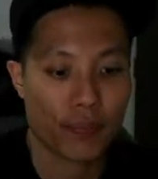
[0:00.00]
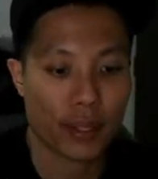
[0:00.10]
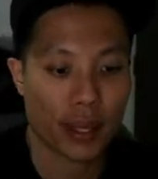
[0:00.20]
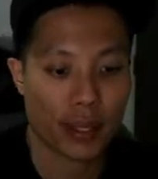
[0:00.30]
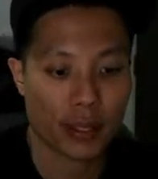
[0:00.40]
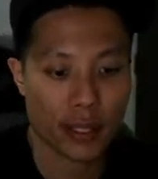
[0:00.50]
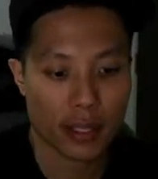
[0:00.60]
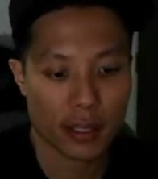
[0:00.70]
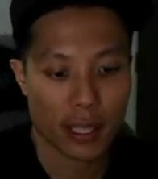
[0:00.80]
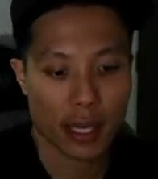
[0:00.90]
And the
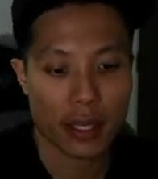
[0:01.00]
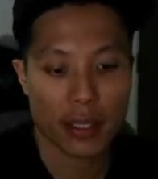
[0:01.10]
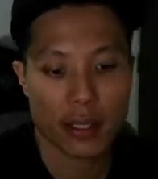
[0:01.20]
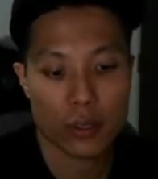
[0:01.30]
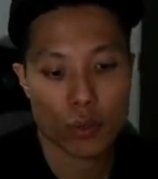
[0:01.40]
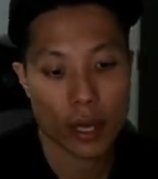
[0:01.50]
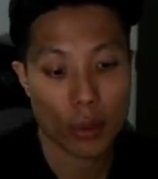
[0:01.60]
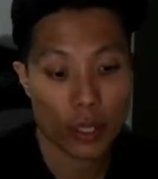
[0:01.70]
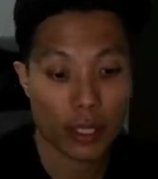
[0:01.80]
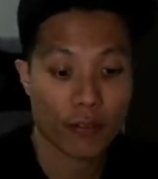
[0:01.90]
next line is where
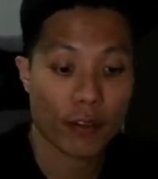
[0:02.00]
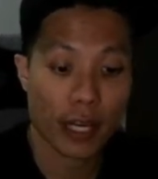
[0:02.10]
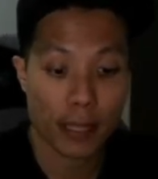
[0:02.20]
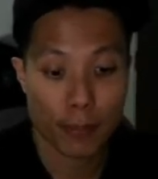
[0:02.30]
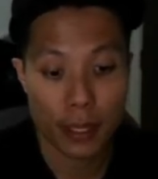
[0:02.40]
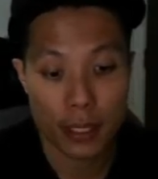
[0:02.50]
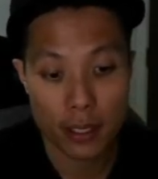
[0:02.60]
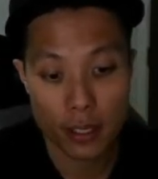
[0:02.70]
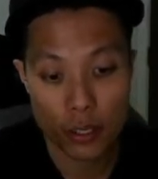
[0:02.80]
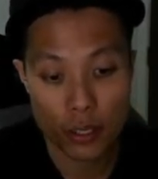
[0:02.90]
we define the pin
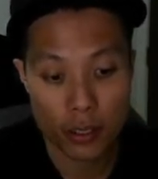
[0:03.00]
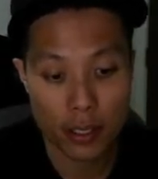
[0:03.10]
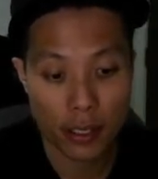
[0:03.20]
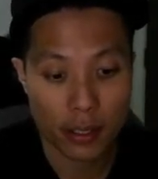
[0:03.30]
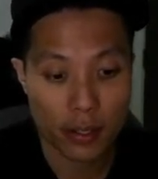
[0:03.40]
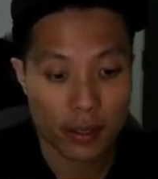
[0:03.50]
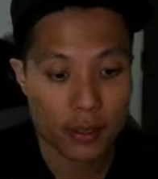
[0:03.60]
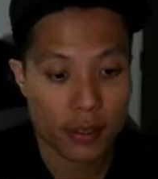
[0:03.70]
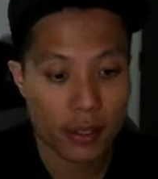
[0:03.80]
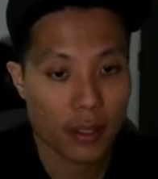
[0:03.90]
initial
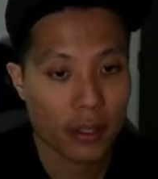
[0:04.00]
status.